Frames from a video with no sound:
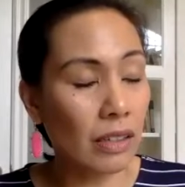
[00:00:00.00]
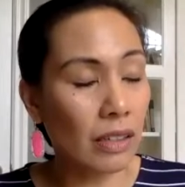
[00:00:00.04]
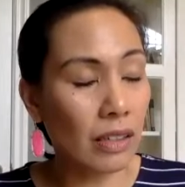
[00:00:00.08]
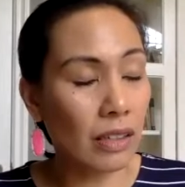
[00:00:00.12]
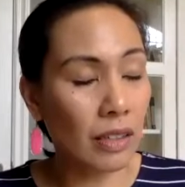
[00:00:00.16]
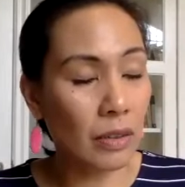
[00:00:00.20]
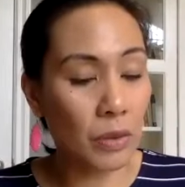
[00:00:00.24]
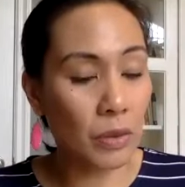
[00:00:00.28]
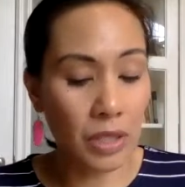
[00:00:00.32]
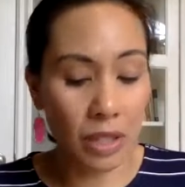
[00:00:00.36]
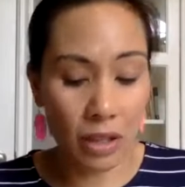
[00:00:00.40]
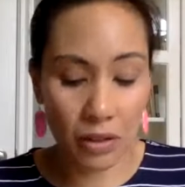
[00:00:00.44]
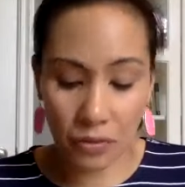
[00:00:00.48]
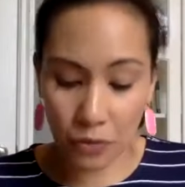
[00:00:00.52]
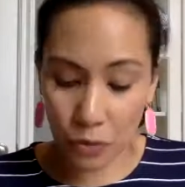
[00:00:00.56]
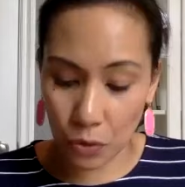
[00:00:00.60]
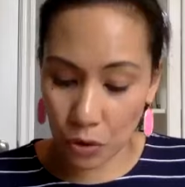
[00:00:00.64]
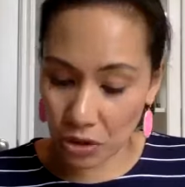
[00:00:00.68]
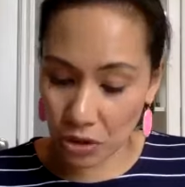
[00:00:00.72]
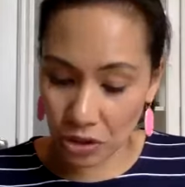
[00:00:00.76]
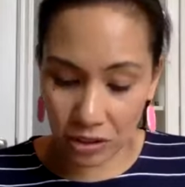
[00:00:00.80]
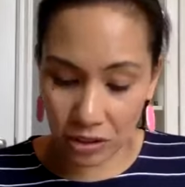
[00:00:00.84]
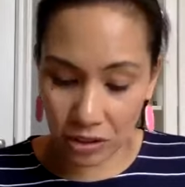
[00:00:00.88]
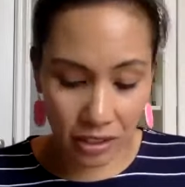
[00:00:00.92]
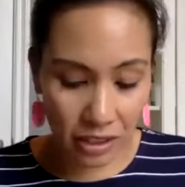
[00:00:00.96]
It was
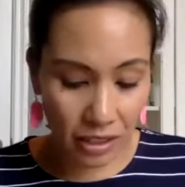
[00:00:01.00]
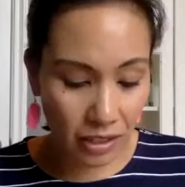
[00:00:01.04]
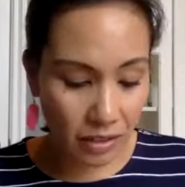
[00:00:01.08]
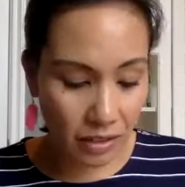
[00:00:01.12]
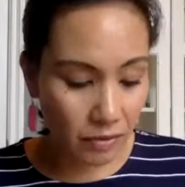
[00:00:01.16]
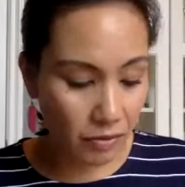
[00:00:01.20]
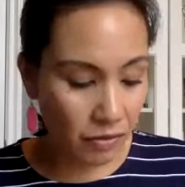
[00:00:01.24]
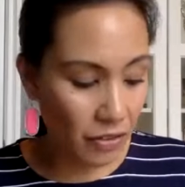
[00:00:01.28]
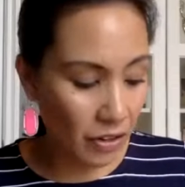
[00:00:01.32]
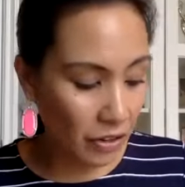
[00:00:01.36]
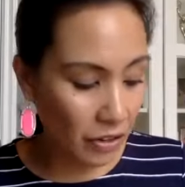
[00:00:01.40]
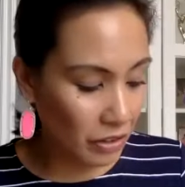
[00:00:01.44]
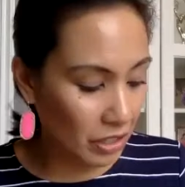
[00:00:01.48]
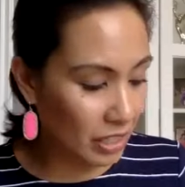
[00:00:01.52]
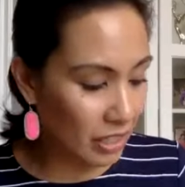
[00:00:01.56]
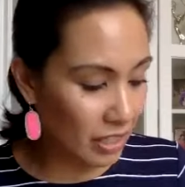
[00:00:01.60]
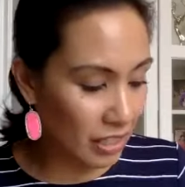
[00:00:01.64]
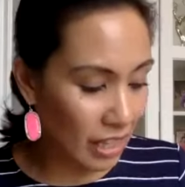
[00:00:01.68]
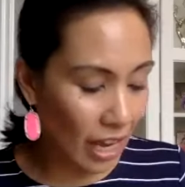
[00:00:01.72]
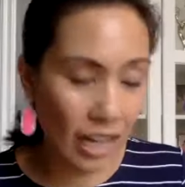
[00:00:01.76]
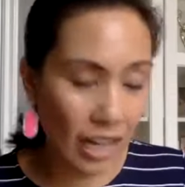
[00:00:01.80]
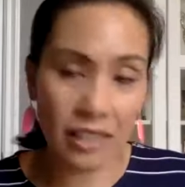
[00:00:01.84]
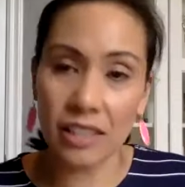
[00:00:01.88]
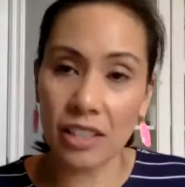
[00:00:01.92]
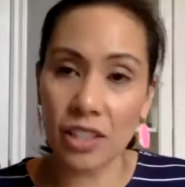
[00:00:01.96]
unfortunately a very
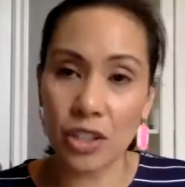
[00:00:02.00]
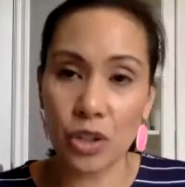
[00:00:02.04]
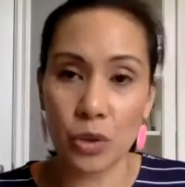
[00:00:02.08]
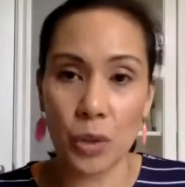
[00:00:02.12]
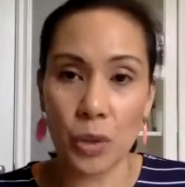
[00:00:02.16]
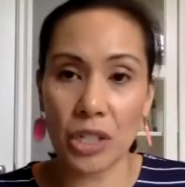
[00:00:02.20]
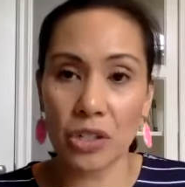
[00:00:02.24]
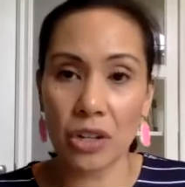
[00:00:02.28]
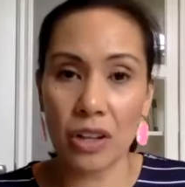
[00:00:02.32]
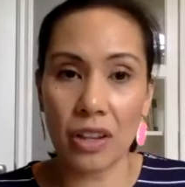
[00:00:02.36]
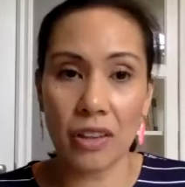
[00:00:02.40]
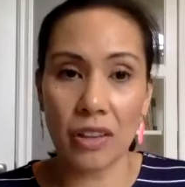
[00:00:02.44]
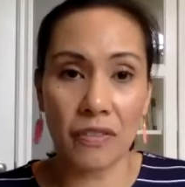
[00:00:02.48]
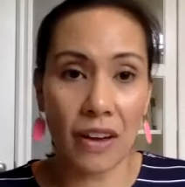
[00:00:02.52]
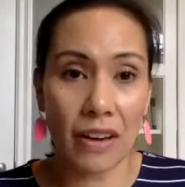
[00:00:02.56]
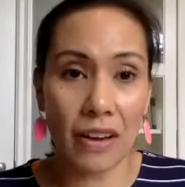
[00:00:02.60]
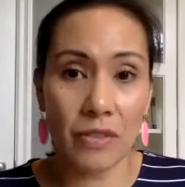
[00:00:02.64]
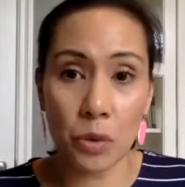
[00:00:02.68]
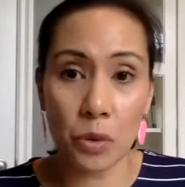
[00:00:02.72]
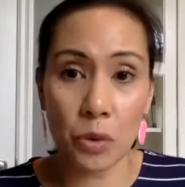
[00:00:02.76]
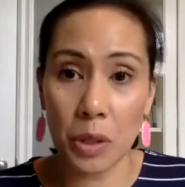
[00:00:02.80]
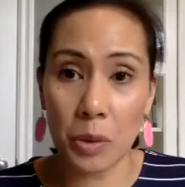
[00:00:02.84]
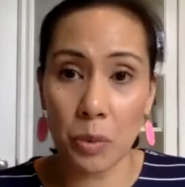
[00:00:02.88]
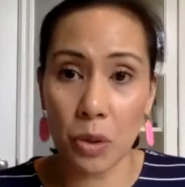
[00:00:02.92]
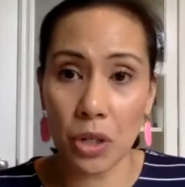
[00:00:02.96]
sad situation on the
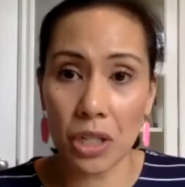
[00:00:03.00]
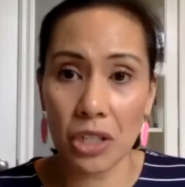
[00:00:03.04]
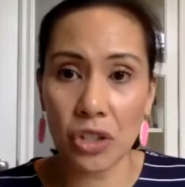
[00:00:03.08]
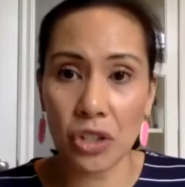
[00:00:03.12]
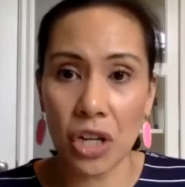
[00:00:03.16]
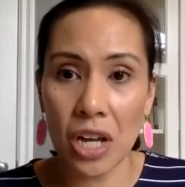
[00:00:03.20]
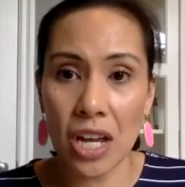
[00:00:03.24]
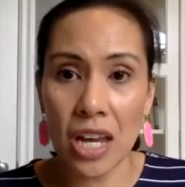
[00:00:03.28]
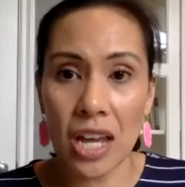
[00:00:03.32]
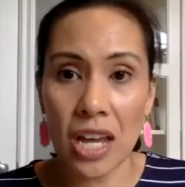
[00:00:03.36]
520 bridge.